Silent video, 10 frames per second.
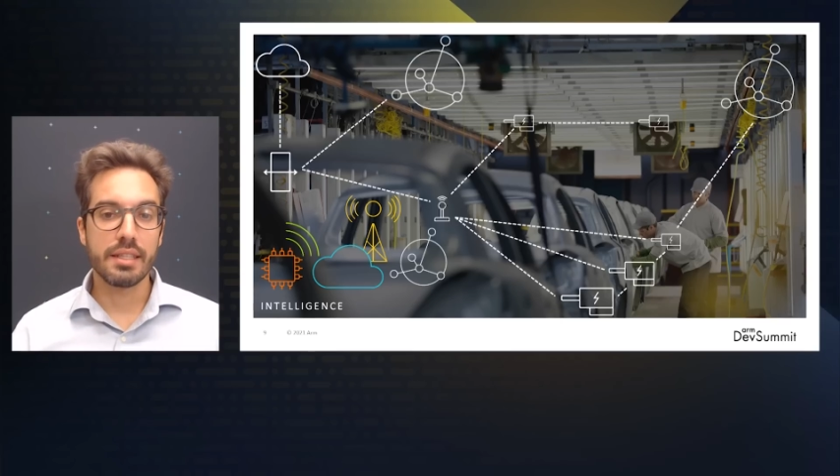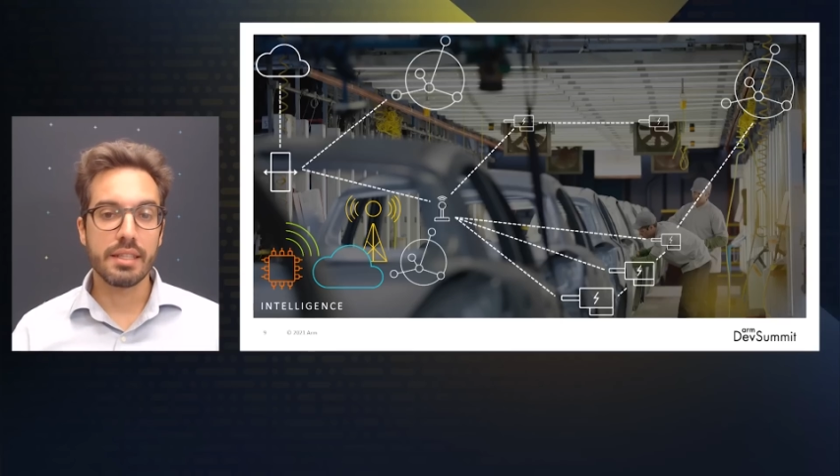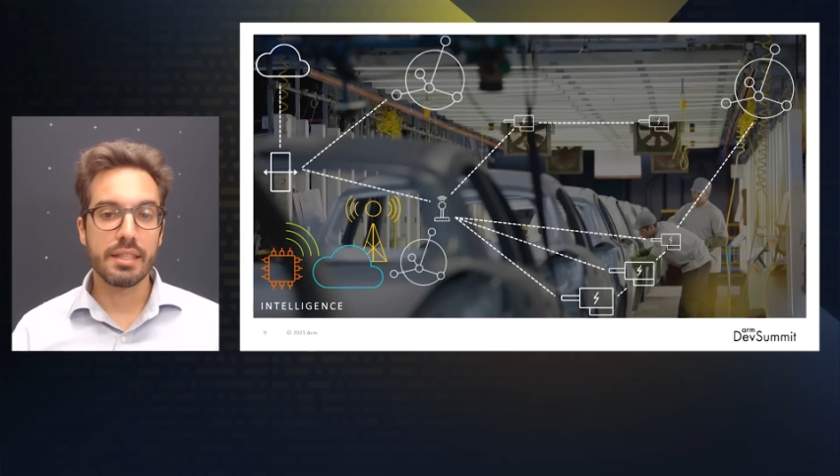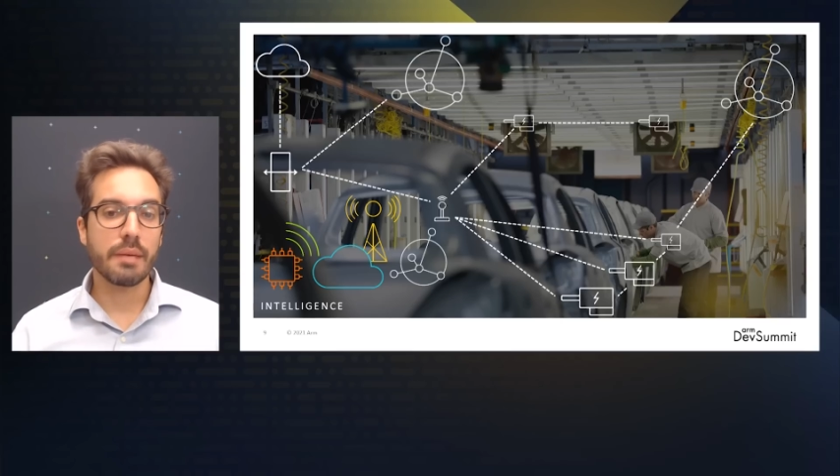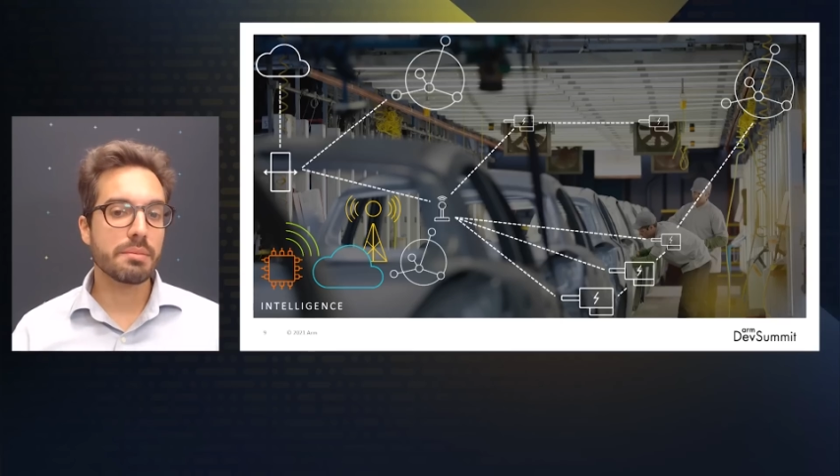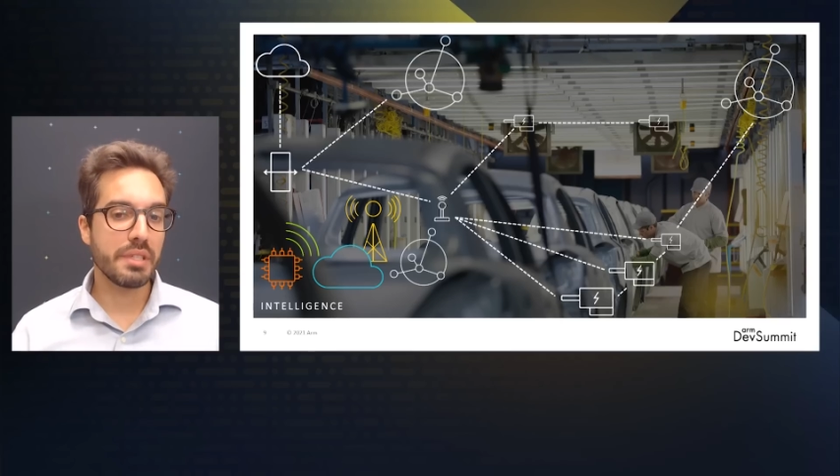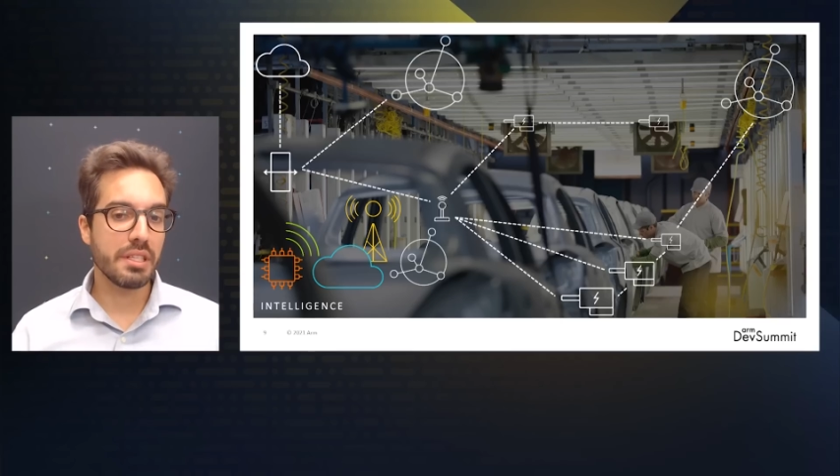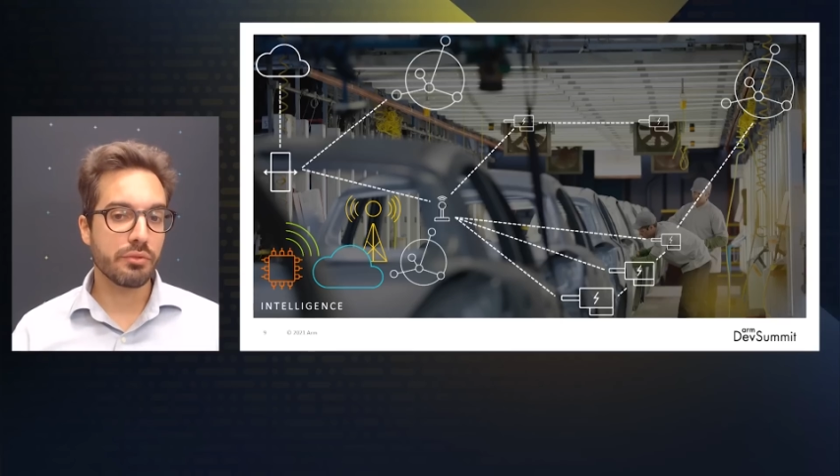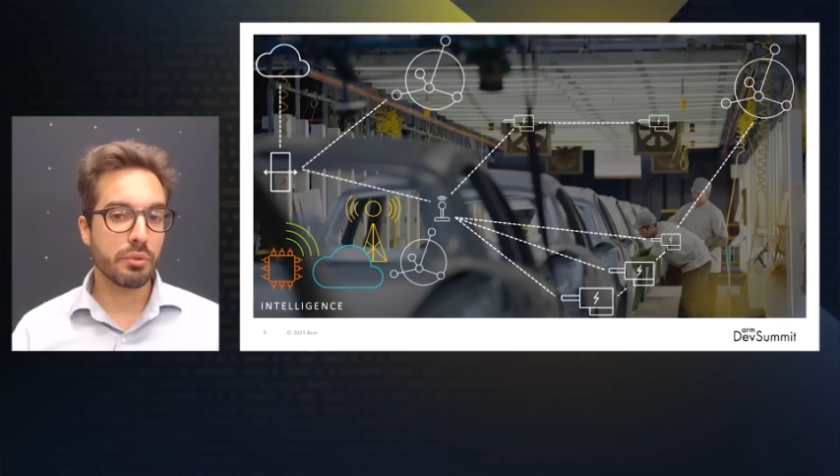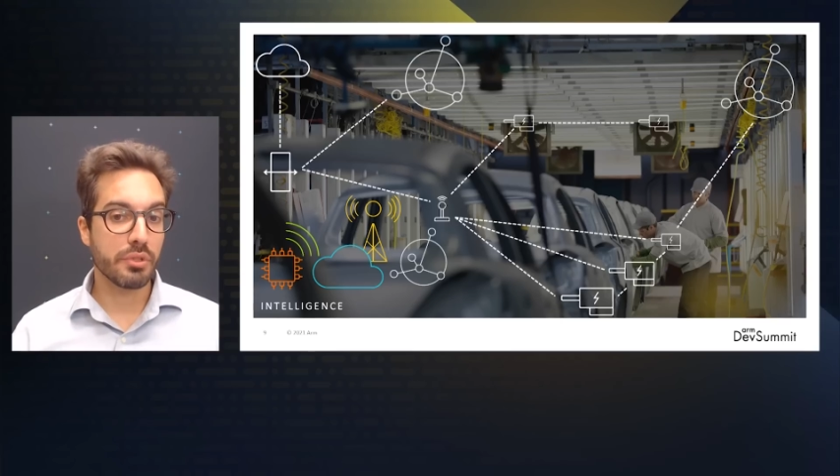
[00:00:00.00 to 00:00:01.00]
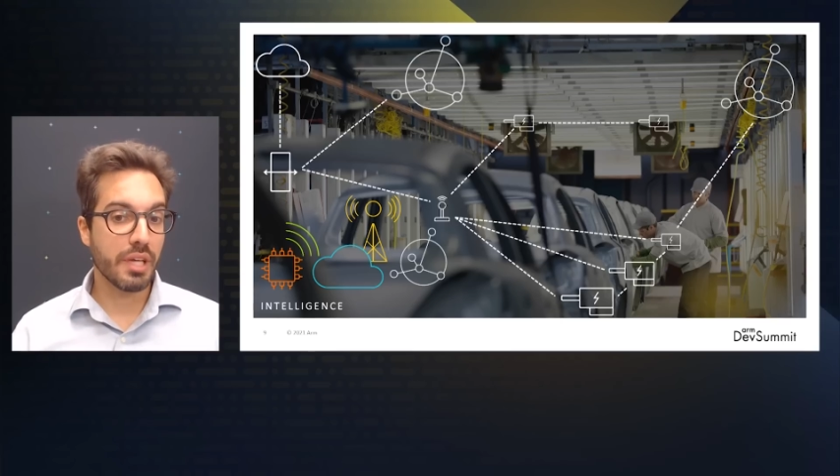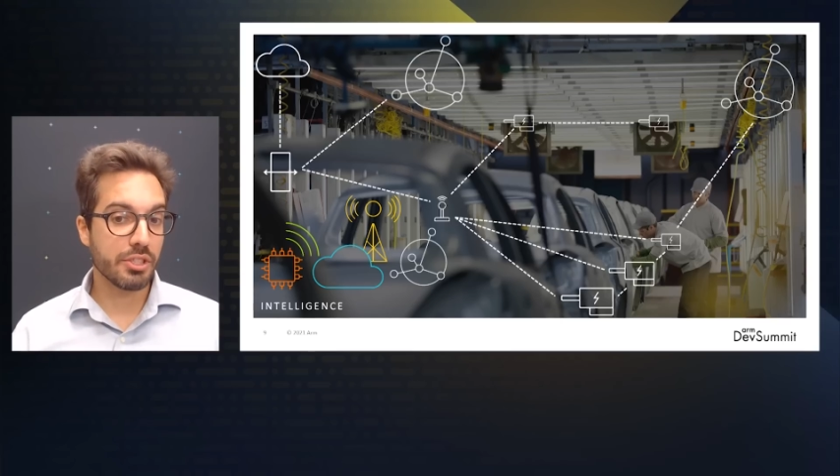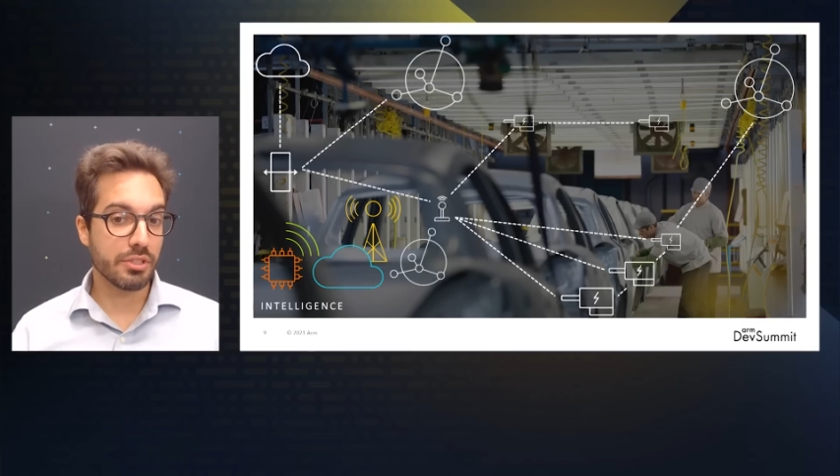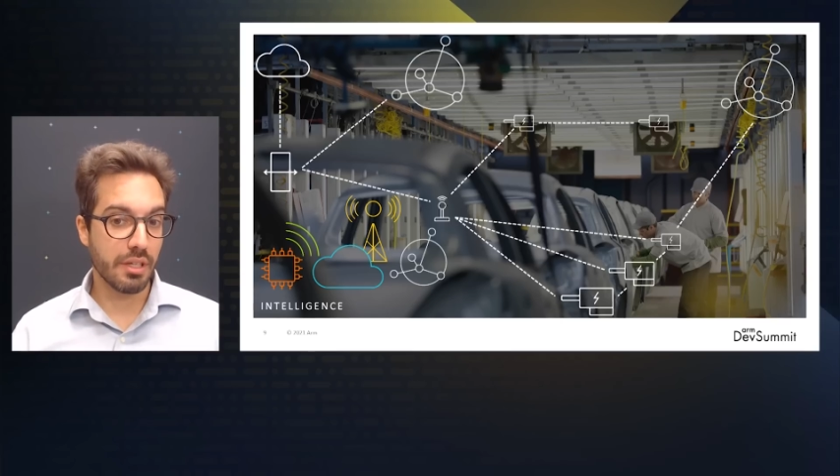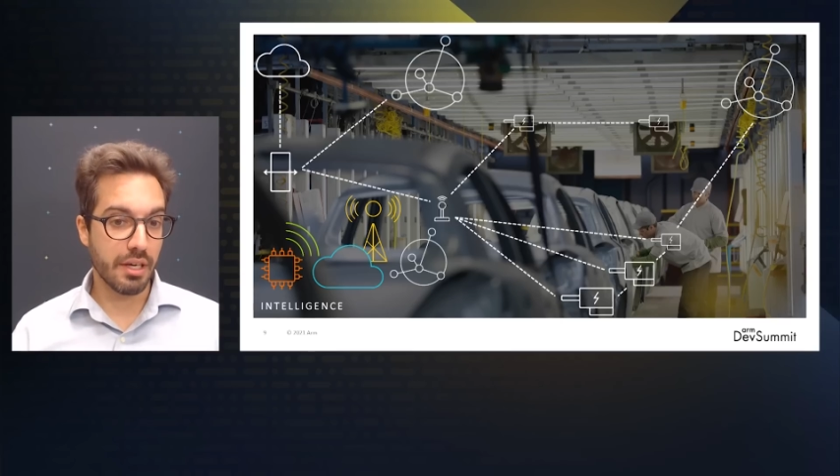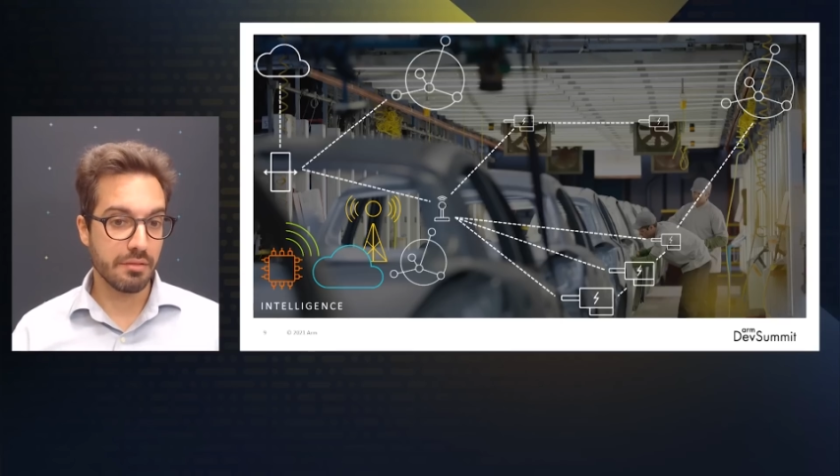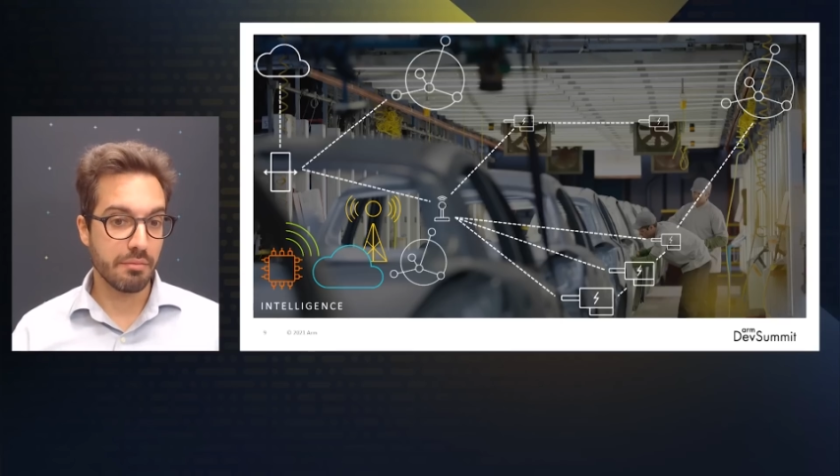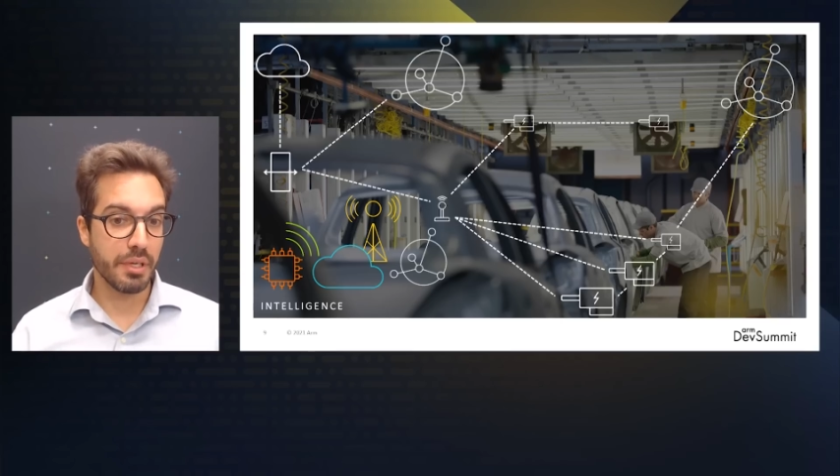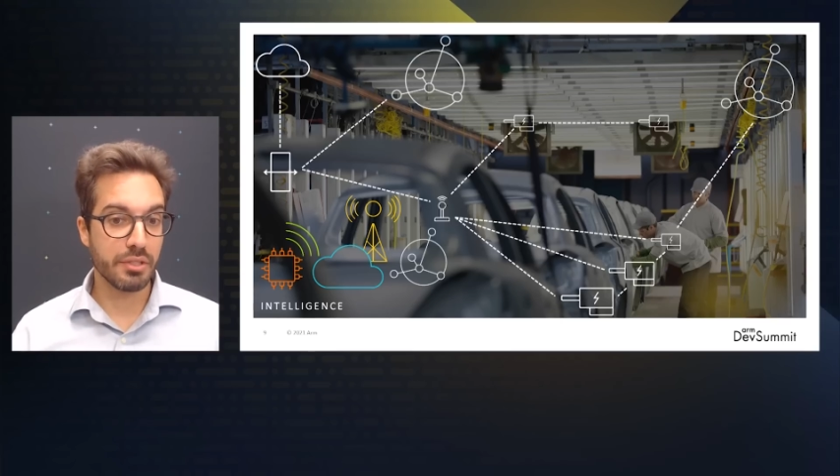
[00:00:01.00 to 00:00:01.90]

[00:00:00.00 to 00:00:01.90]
Adapting the speed of the production line